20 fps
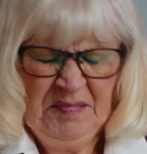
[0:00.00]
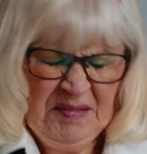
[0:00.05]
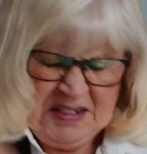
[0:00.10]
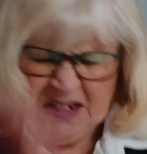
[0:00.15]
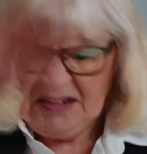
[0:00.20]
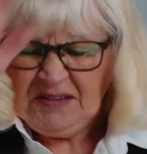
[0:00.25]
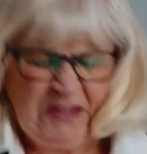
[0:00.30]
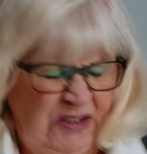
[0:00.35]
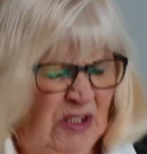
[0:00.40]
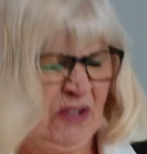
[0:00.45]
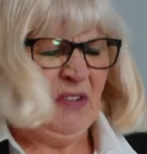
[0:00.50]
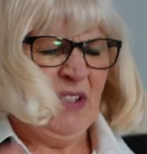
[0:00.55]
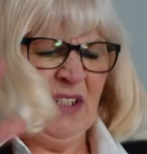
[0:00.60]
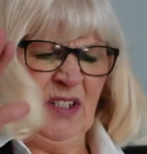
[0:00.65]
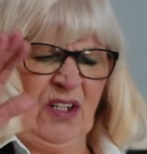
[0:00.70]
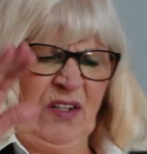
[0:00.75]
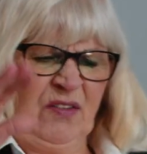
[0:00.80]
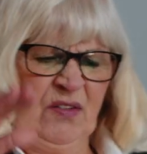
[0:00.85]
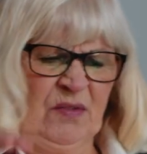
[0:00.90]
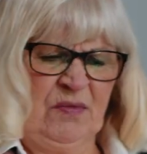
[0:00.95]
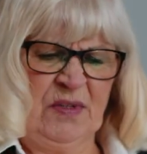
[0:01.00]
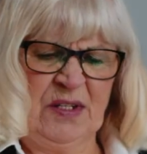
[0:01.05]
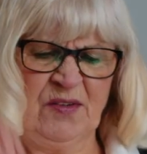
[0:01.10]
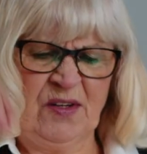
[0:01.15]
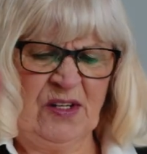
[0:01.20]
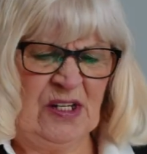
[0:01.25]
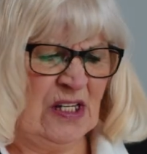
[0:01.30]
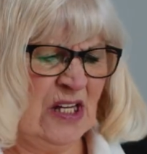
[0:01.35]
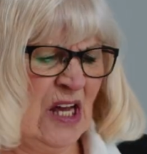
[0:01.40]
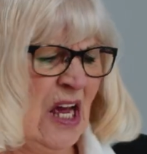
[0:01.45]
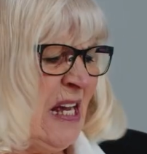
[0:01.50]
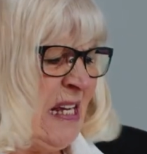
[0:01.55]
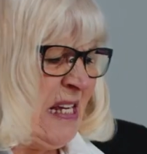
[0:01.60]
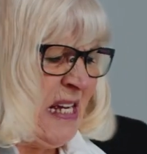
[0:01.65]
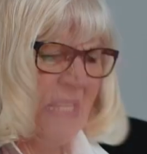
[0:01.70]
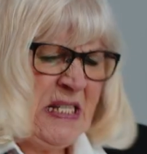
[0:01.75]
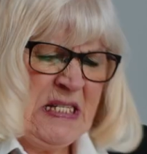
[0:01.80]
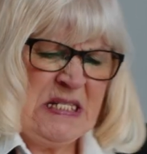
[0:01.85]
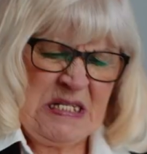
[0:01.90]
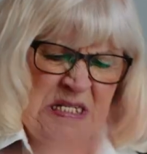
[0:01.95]
when they go down, our channel
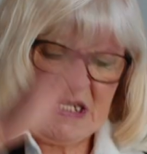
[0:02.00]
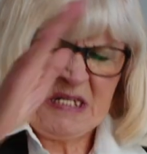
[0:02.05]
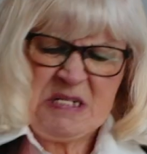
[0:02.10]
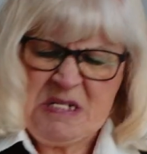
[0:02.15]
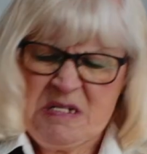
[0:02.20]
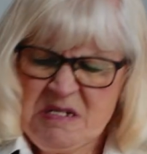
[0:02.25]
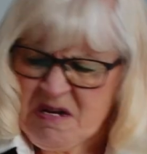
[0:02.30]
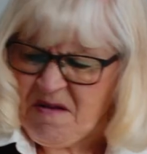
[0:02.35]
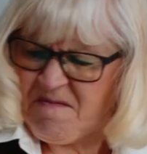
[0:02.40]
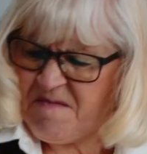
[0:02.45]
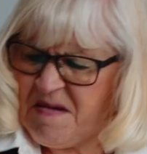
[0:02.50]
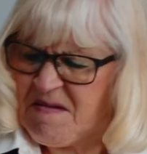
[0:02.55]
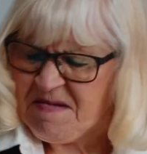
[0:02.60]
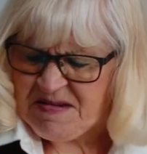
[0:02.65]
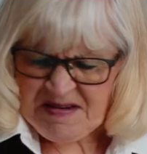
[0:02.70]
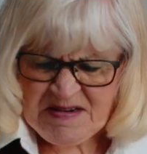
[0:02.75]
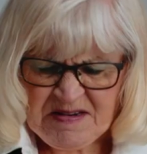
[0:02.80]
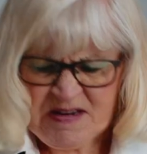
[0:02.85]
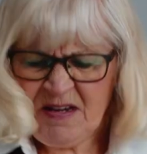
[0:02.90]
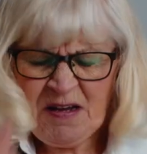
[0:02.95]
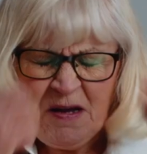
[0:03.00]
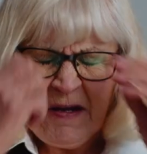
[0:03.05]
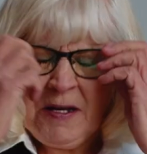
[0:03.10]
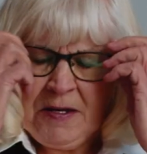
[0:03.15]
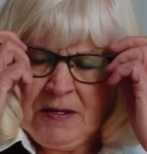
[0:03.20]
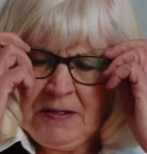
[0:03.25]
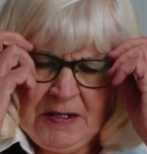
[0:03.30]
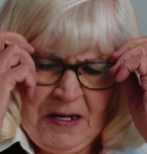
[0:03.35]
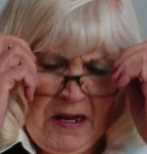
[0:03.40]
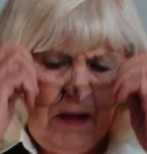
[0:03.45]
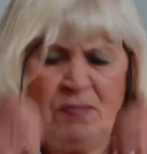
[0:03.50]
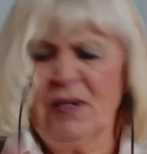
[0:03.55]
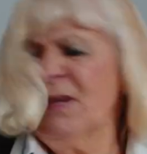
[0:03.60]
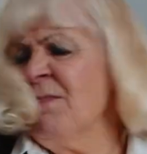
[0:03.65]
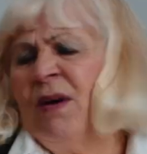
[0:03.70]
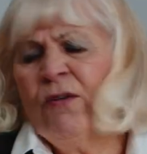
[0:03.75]
goes down. So we need those things